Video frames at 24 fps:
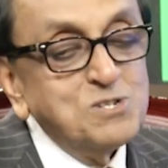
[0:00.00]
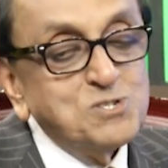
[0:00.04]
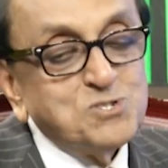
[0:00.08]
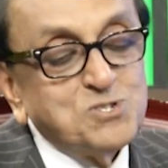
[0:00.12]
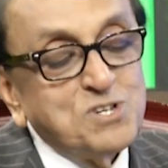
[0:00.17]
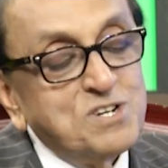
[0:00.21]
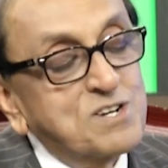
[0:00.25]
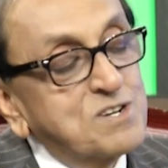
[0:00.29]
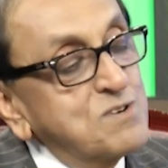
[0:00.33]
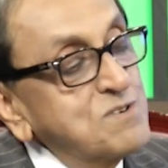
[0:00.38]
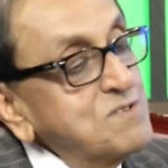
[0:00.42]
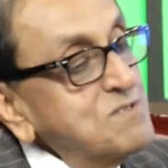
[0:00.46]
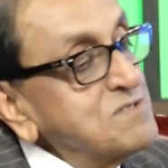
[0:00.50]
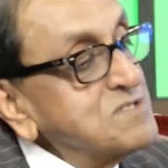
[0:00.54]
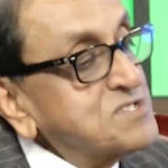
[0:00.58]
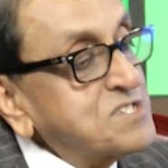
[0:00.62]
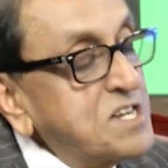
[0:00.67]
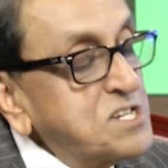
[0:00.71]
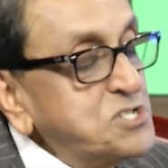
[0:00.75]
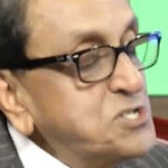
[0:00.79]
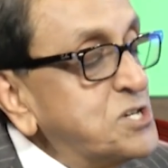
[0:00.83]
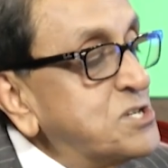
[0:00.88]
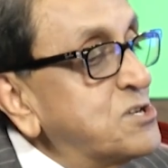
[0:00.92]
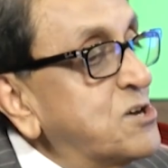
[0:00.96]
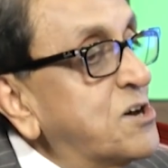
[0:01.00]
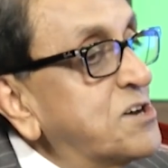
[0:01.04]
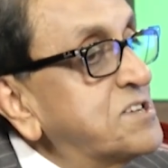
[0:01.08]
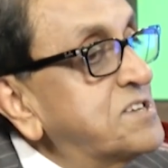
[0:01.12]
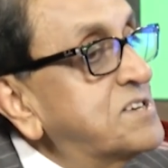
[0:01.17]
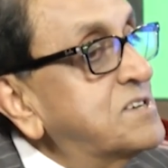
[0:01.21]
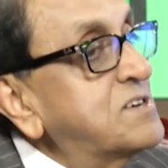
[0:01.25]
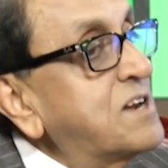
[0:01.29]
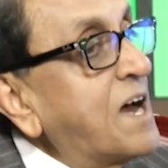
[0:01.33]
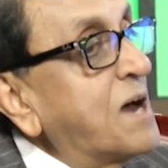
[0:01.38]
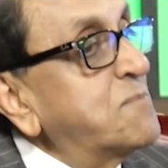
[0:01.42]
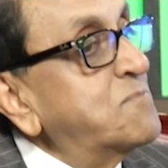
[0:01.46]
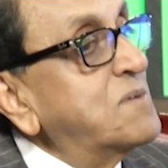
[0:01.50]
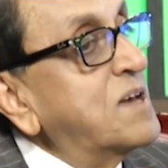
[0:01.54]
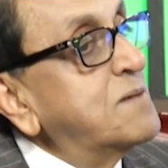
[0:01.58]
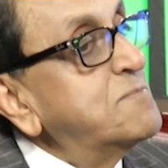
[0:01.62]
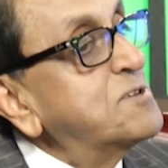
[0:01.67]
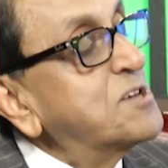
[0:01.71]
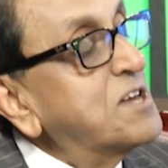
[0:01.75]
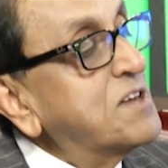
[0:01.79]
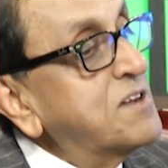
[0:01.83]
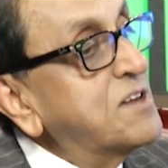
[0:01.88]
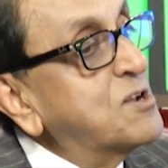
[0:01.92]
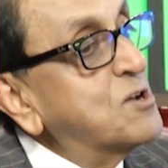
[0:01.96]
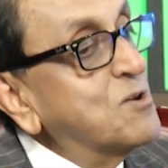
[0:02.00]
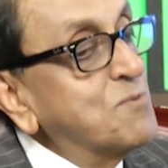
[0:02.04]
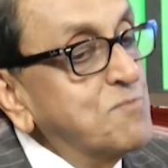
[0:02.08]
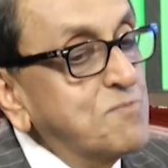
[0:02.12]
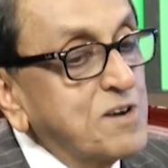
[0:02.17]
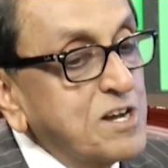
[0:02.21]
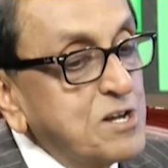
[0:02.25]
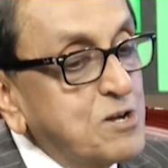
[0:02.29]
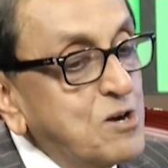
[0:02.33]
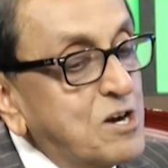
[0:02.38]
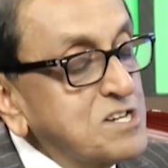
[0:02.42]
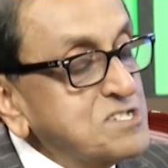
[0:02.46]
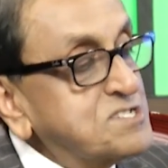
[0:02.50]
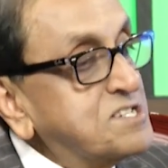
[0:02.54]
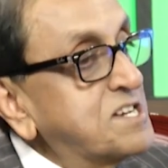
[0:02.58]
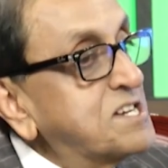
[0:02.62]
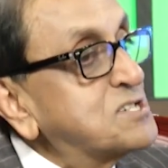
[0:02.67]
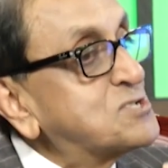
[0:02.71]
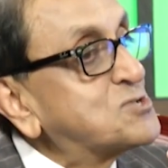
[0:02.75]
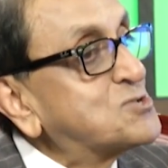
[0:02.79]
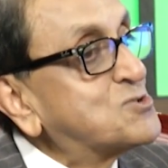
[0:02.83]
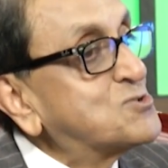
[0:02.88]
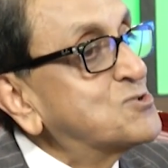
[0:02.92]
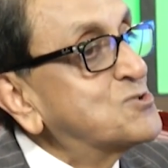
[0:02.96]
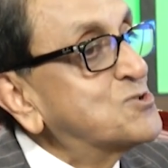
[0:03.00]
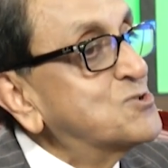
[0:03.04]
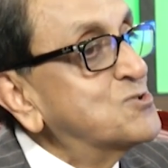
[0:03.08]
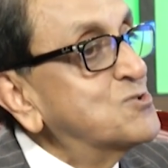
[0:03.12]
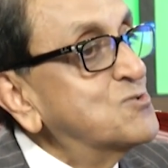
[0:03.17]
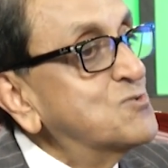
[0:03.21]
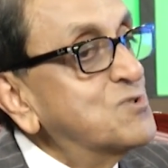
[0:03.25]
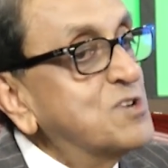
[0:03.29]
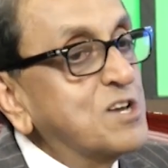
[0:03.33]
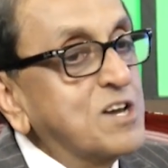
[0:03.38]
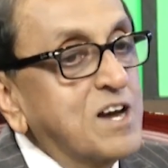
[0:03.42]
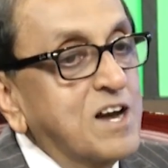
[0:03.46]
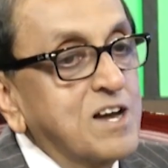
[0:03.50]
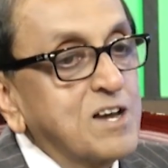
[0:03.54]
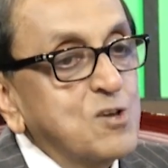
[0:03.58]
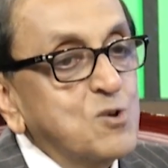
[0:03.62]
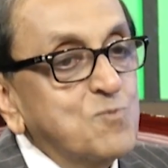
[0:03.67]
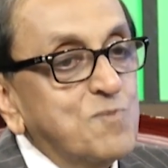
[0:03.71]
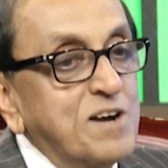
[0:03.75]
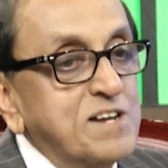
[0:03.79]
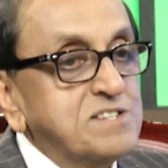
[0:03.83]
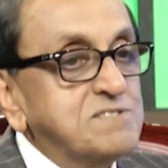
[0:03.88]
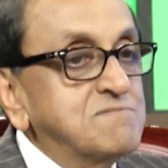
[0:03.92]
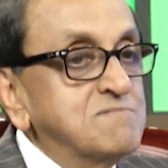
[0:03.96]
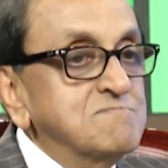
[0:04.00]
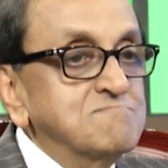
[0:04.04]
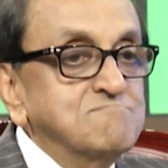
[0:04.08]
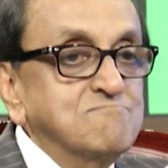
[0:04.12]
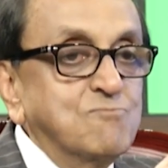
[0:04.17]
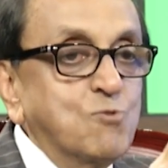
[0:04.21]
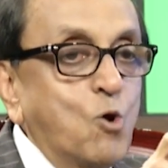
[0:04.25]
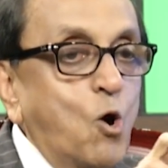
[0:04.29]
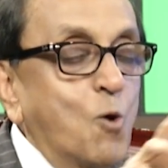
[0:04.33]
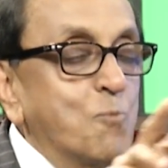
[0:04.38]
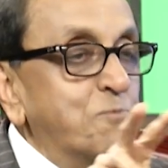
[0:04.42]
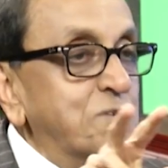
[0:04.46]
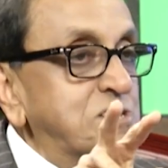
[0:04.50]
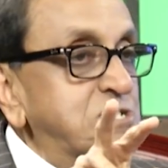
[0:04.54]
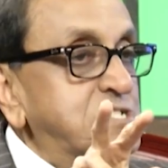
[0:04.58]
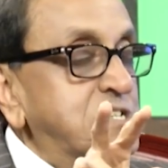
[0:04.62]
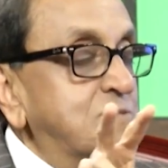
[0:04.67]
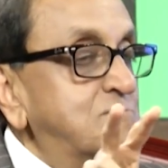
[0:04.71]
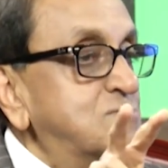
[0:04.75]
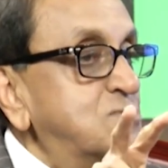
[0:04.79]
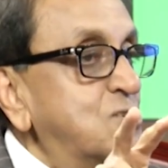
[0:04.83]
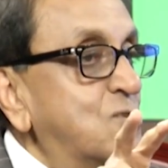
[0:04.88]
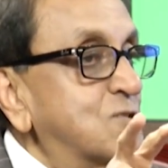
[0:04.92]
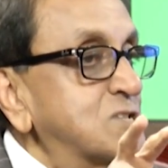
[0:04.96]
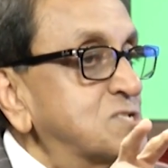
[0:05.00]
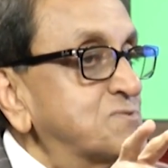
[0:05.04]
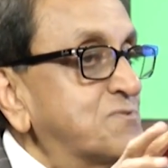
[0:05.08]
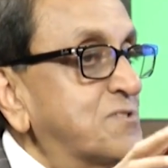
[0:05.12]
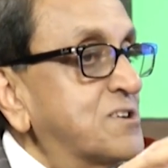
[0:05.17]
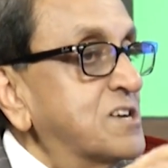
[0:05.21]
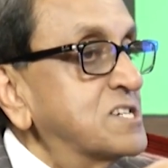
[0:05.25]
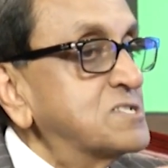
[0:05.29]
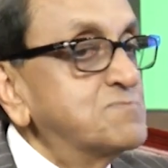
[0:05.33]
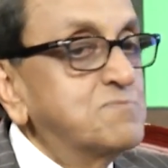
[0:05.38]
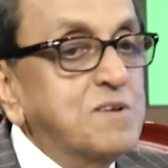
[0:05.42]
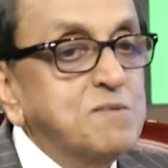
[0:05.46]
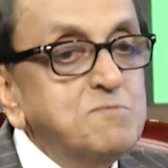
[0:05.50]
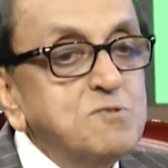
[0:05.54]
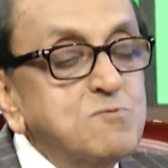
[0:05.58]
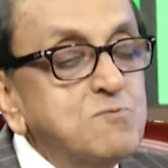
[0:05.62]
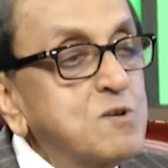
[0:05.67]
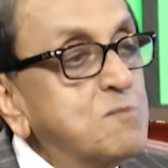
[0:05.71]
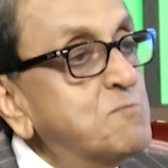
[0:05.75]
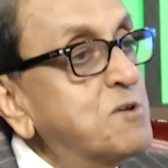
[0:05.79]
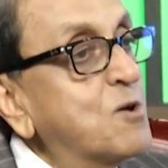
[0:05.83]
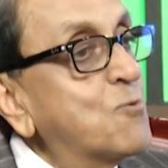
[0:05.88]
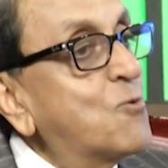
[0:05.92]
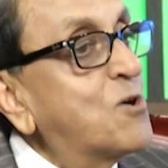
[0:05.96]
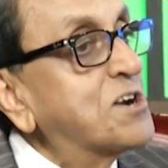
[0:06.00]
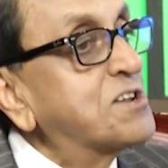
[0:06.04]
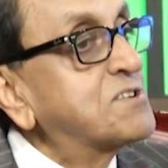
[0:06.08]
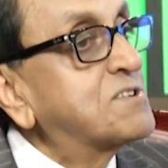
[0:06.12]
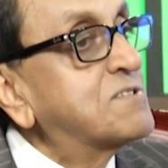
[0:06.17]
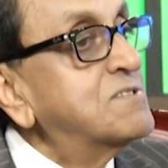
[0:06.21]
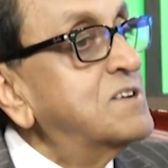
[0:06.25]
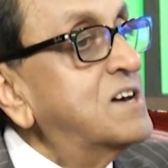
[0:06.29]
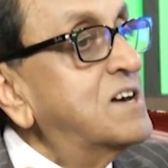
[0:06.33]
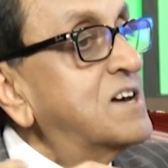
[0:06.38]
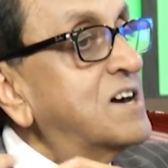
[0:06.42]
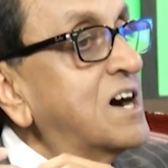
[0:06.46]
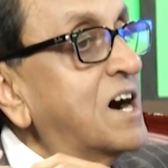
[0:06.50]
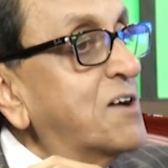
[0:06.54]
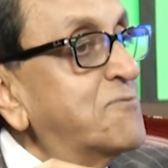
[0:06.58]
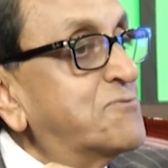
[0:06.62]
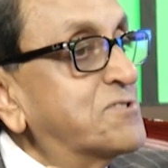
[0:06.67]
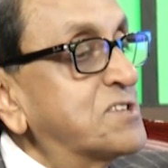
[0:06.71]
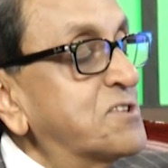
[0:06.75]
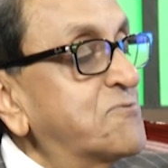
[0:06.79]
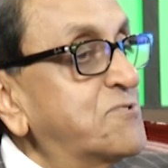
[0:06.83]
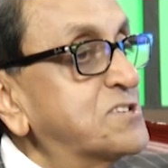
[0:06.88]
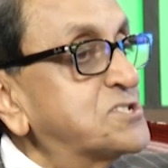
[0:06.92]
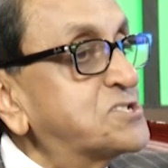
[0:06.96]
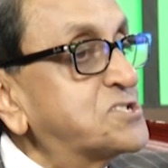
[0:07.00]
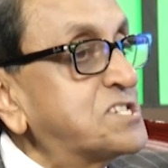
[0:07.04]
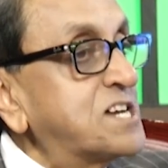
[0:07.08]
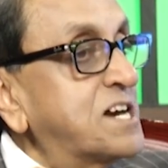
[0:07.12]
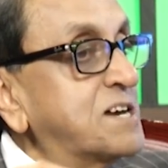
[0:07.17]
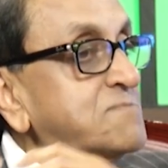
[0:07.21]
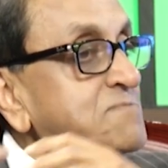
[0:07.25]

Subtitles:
Sir, such an honor, and maybe, by God's grace through you, you might open some doors for us. Maybe we may want to, for the first